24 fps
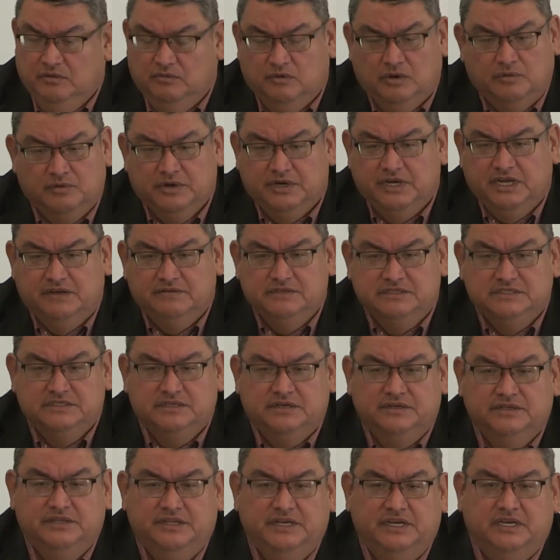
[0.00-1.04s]
Well, we're going to have to
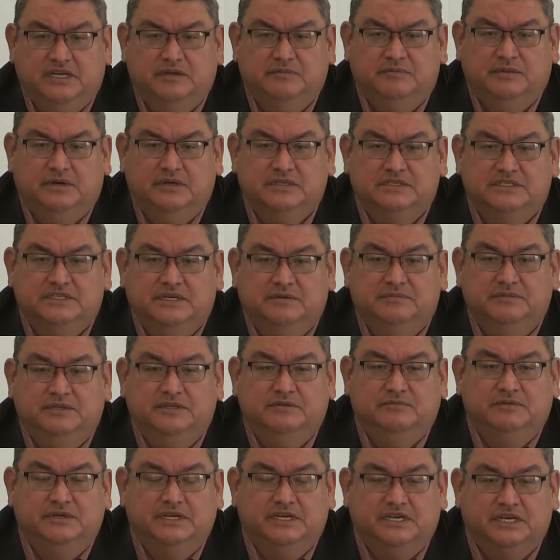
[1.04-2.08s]
start thinking about
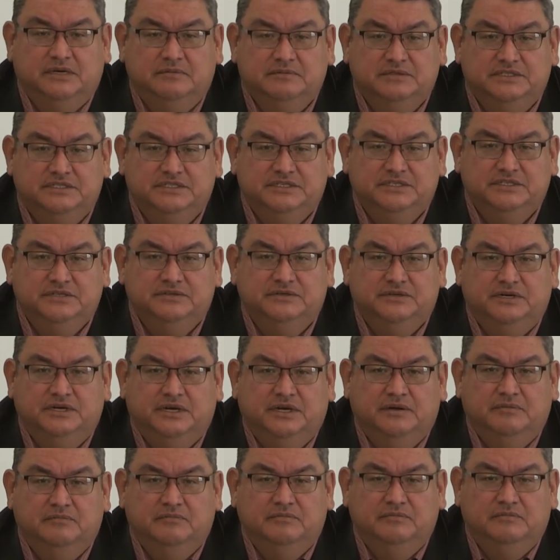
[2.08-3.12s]
something when it comes to,
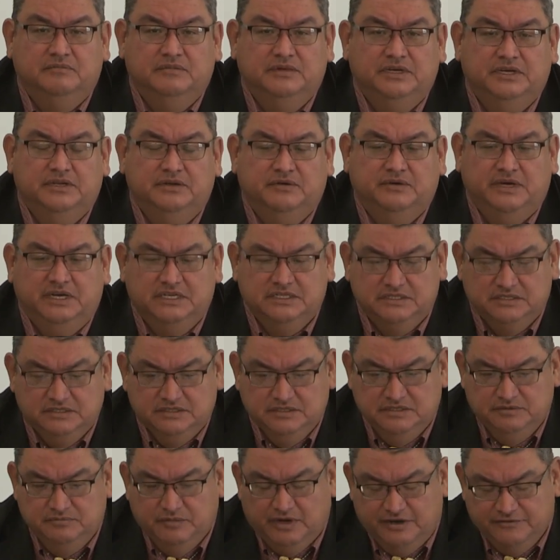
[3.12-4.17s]
as
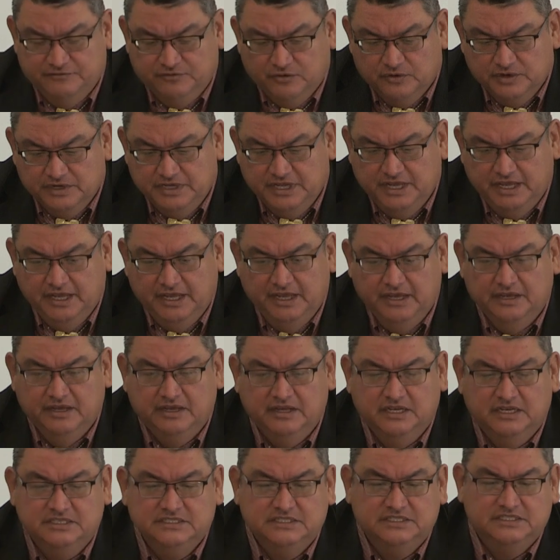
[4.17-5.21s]
in my forte
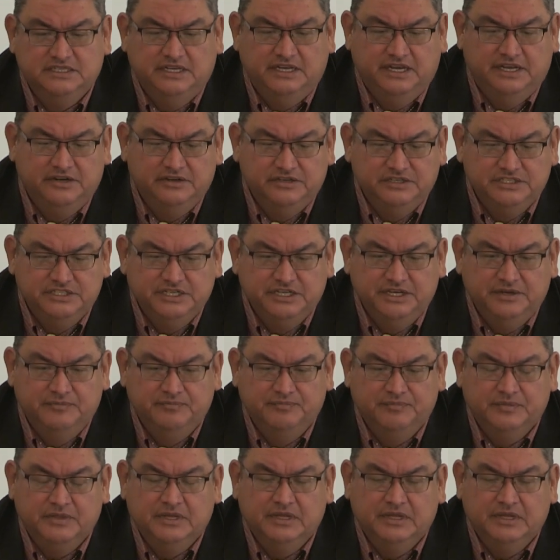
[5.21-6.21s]
as an energy,